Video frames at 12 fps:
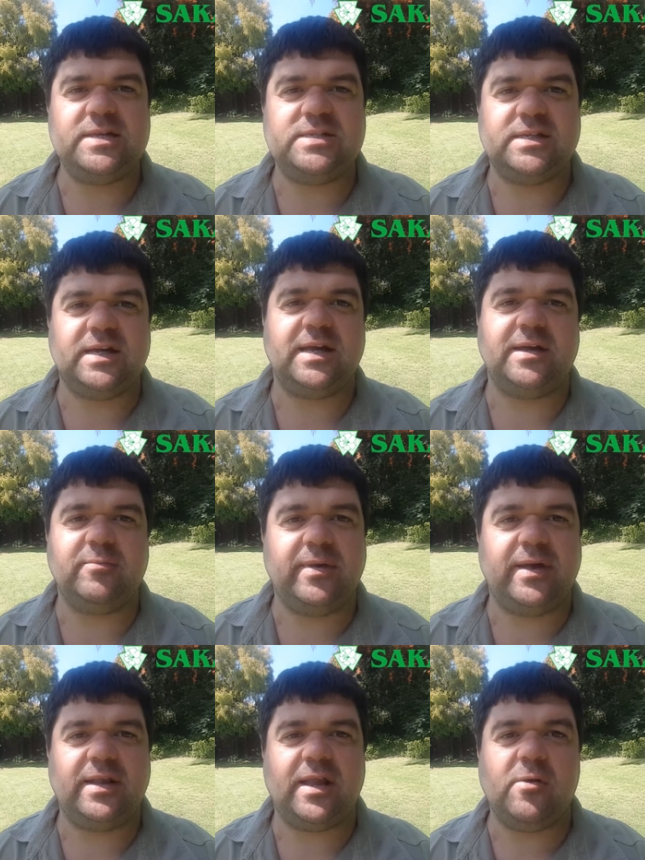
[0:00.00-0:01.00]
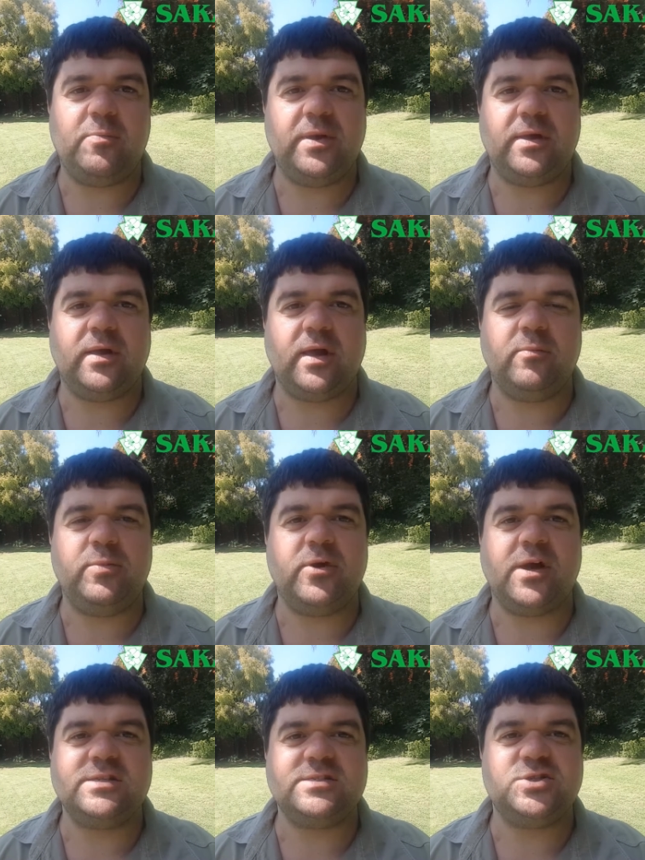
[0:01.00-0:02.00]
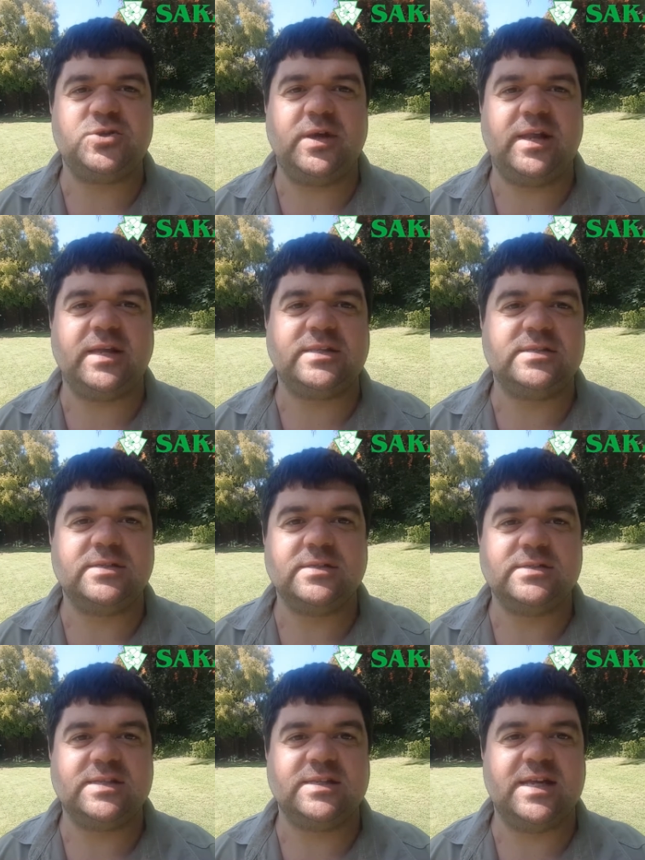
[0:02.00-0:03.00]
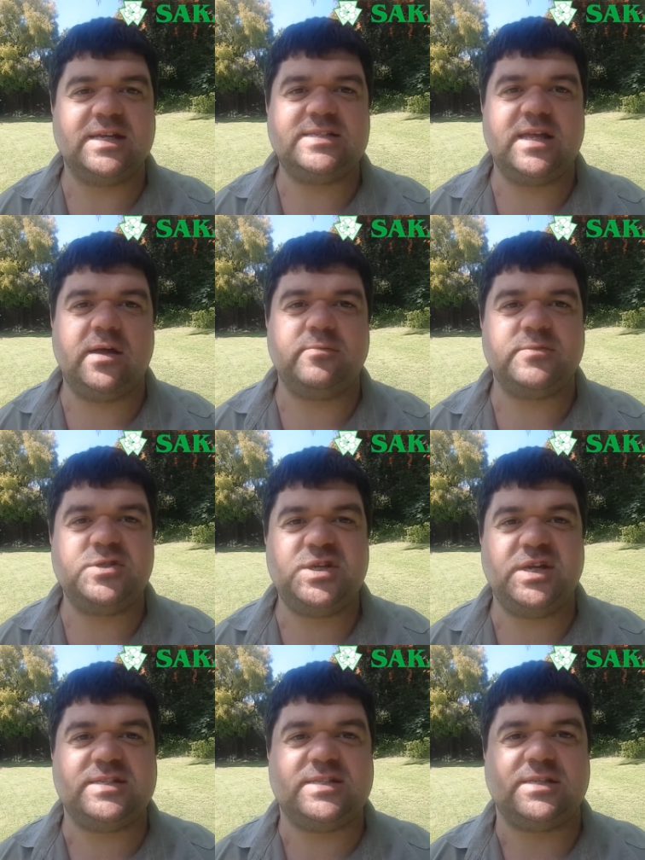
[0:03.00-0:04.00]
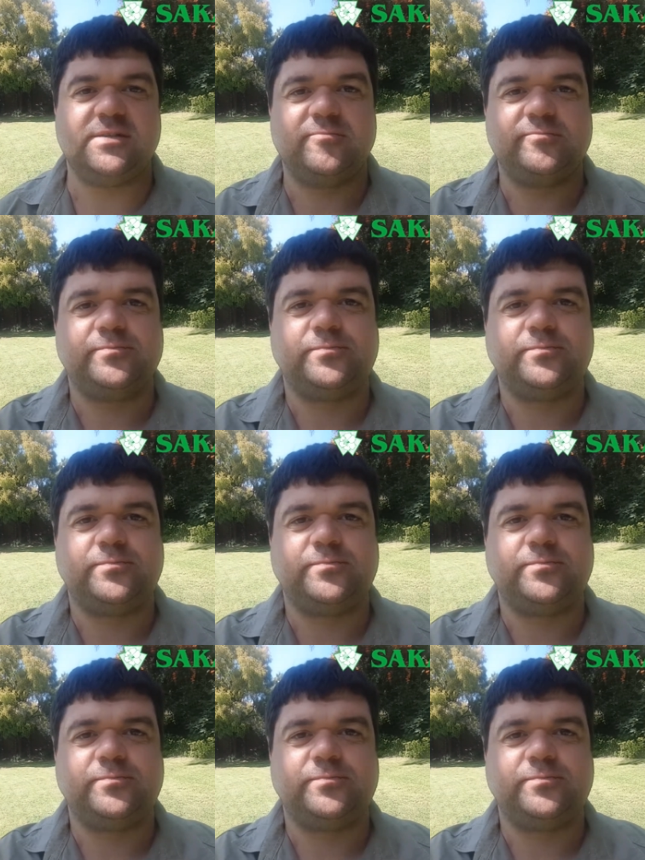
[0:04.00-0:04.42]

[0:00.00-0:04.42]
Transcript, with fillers: page, um, and hope, hope you guys enjoyed it. Until next time, cheers.